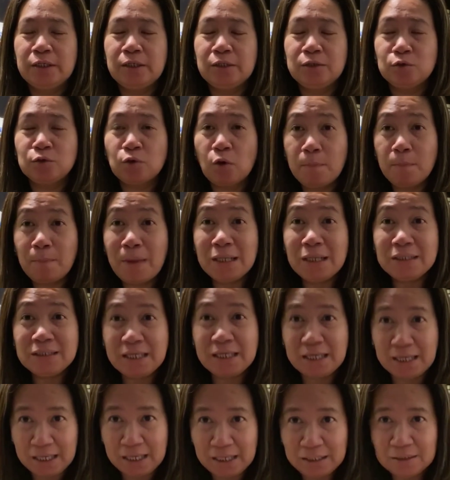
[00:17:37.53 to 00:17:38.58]
tropang
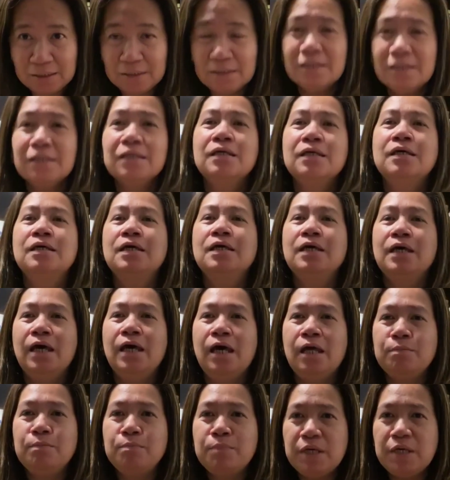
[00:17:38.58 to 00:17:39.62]
dikit
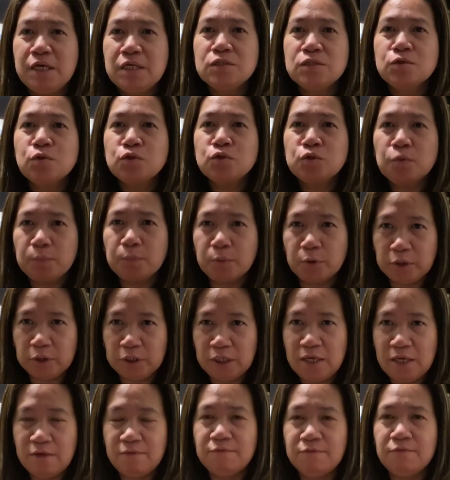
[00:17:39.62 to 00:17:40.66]
and being so
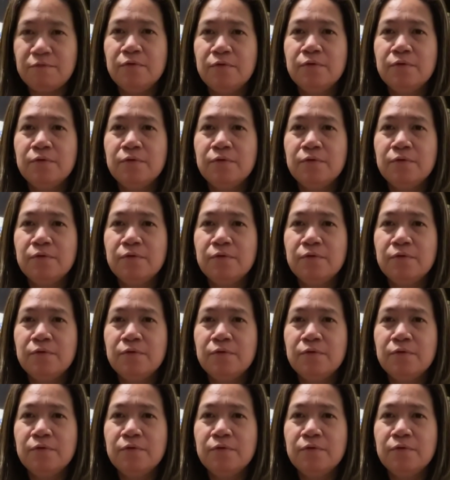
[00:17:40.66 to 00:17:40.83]
supportive.